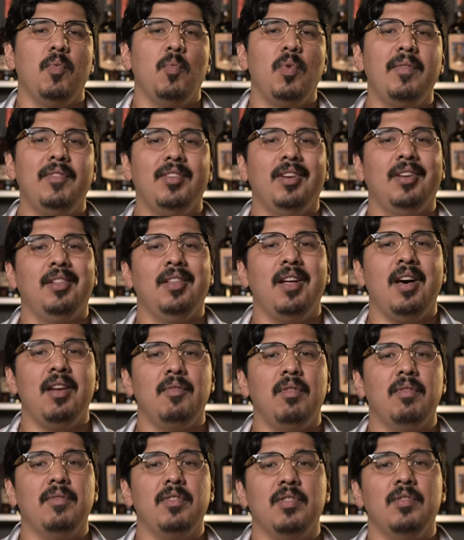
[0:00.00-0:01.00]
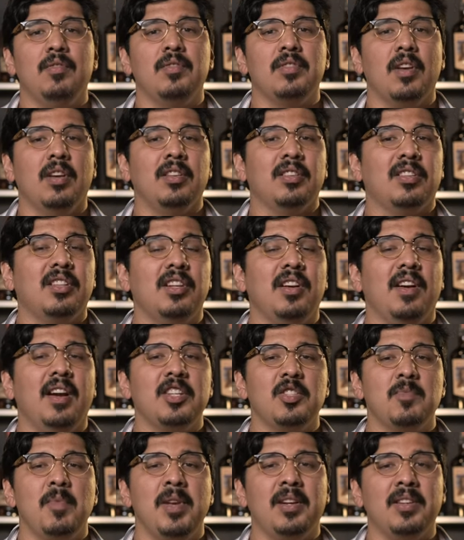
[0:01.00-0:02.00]
We've done a lot of reviews on clear
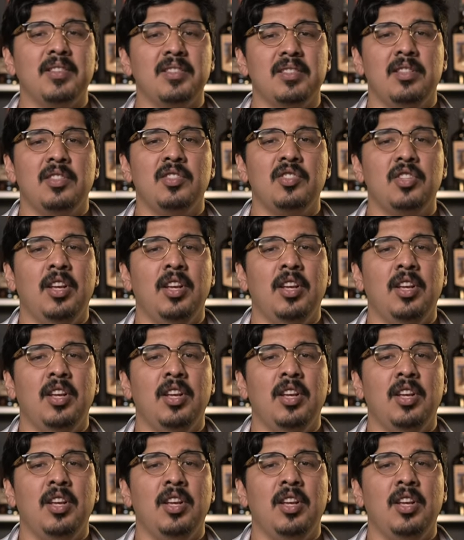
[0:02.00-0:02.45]
ice makers in this